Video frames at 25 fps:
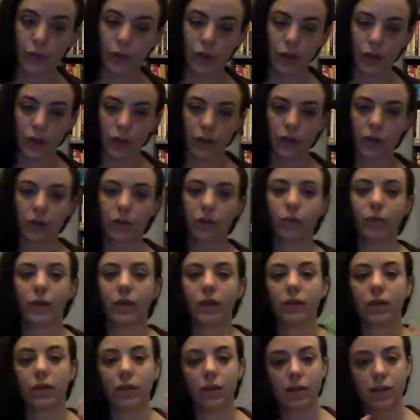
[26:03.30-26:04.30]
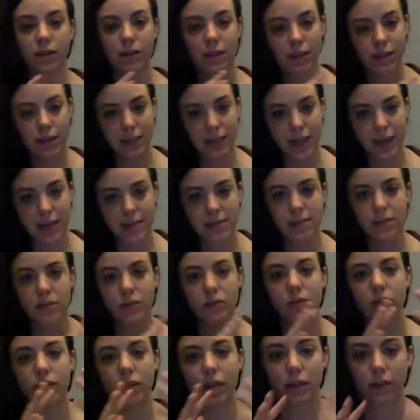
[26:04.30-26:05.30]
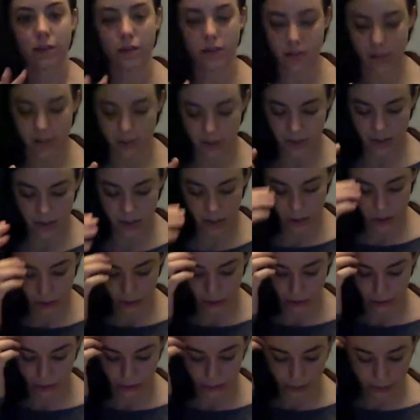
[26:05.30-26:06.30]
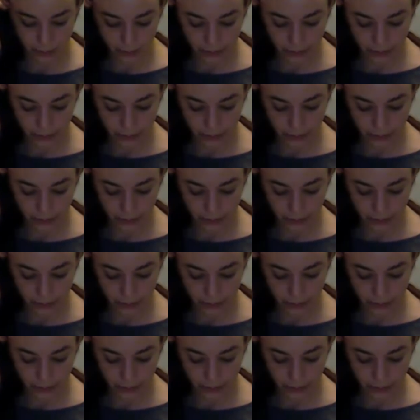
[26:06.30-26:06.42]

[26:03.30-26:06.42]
look. We looked at the classical, now this is the new.